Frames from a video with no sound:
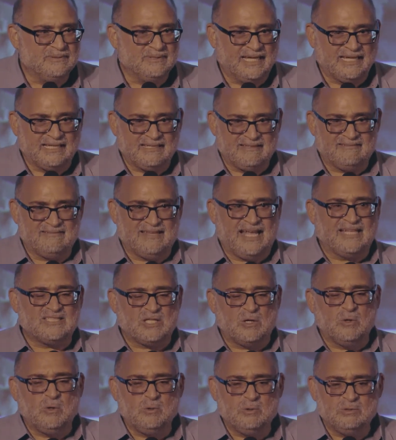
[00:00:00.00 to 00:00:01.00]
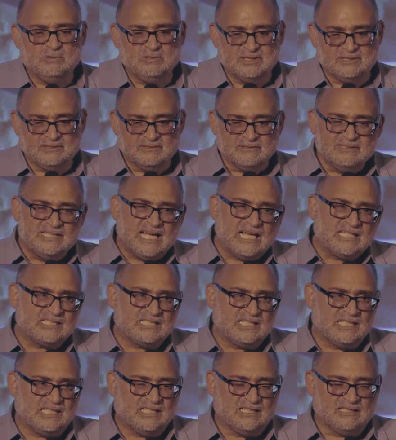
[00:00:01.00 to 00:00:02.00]
Like that's old and
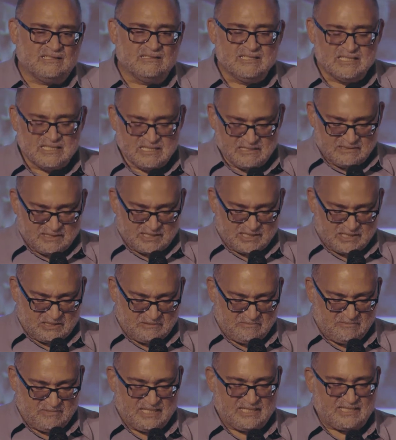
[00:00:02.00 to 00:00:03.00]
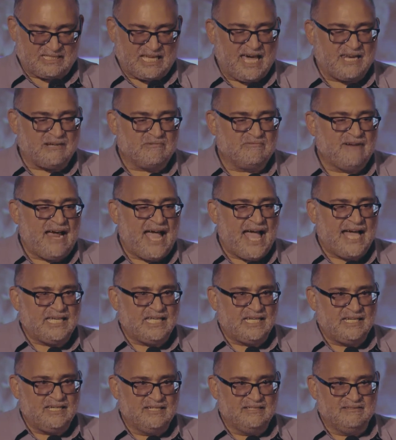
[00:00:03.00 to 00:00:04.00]
dusty and it's, it's kind of
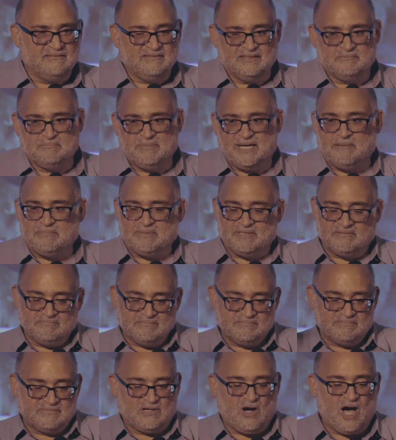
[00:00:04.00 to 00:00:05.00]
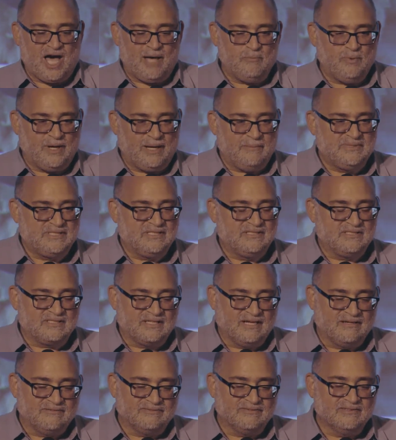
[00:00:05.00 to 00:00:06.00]
ragged and been up in cobwebs and
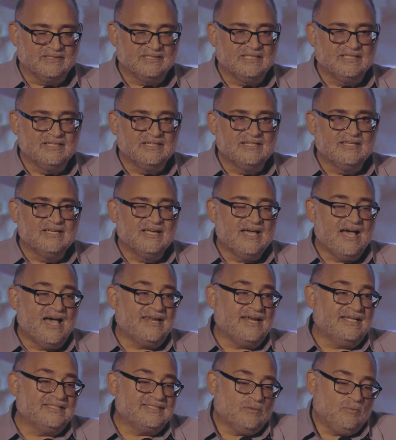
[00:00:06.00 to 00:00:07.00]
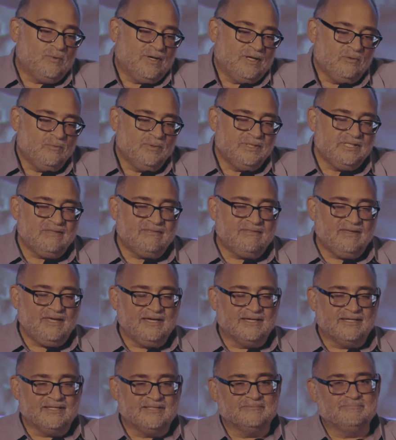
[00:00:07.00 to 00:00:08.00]
stuff. And I said, Well, what do you
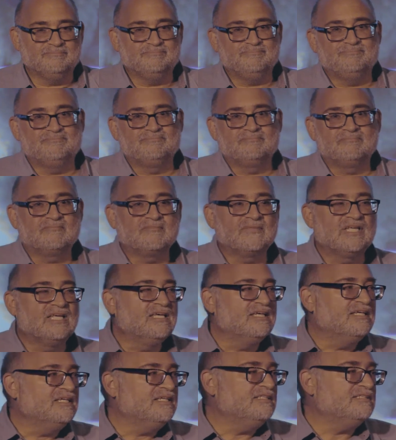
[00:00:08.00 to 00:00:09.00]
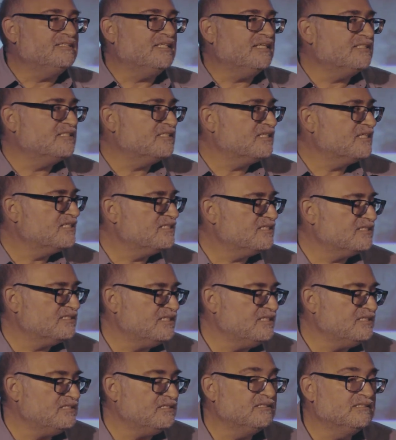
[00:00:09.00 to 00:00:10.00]
think? He says,
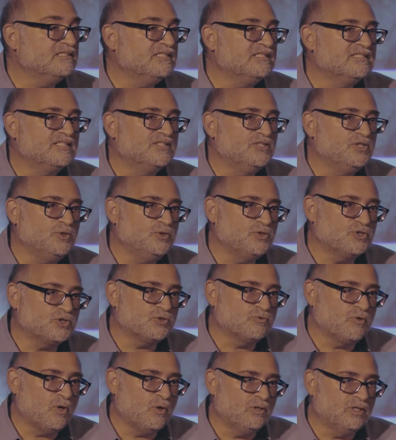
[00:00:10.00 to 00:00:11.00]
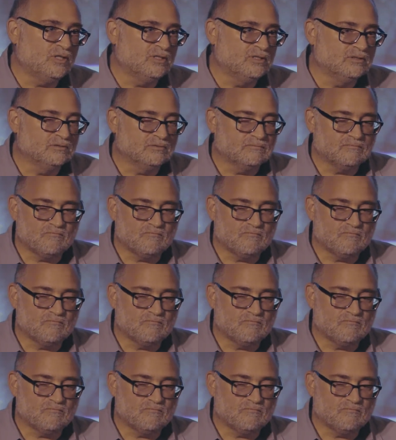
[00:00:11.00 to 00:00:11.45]
Cecil needs a new stroller.